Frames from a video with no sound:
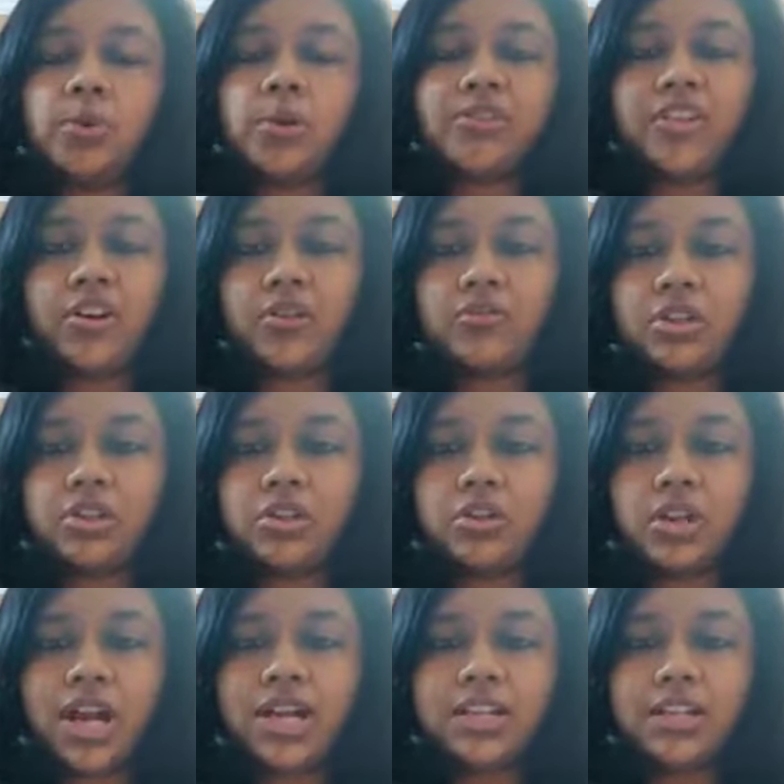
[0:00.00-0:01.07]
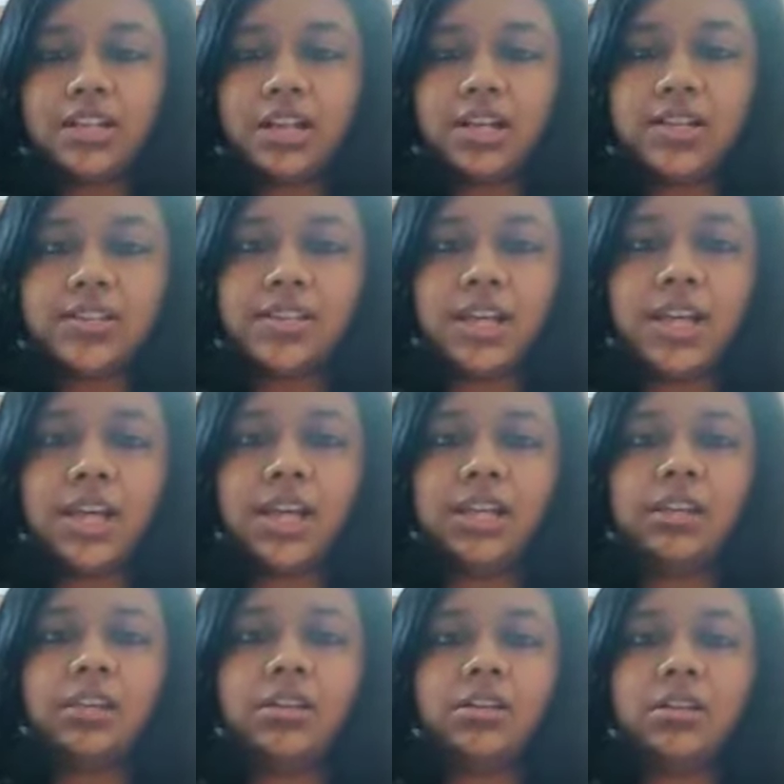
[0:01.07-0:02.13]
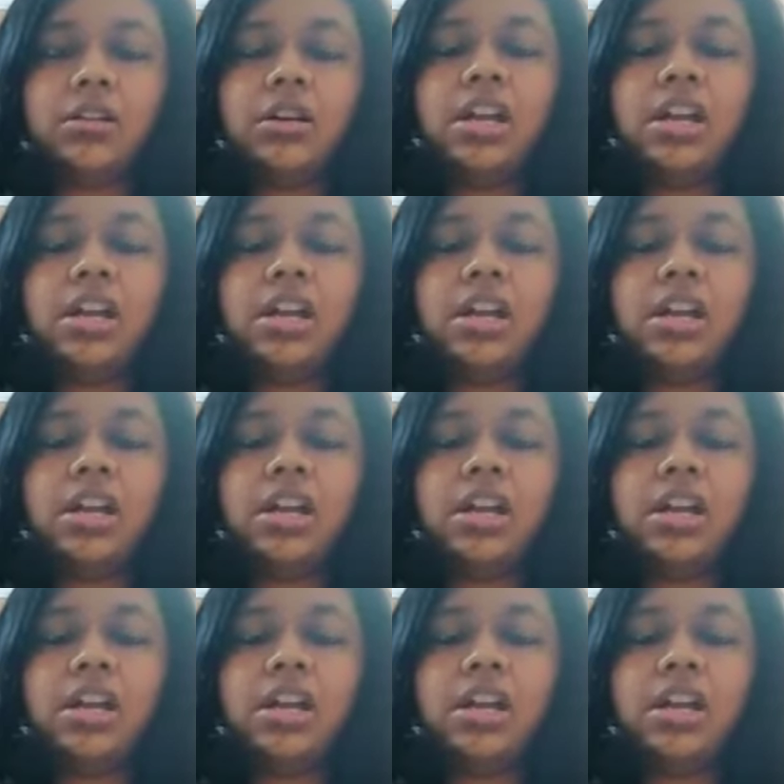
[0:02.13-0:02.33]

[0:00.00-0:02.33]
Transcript: put forward your ideas and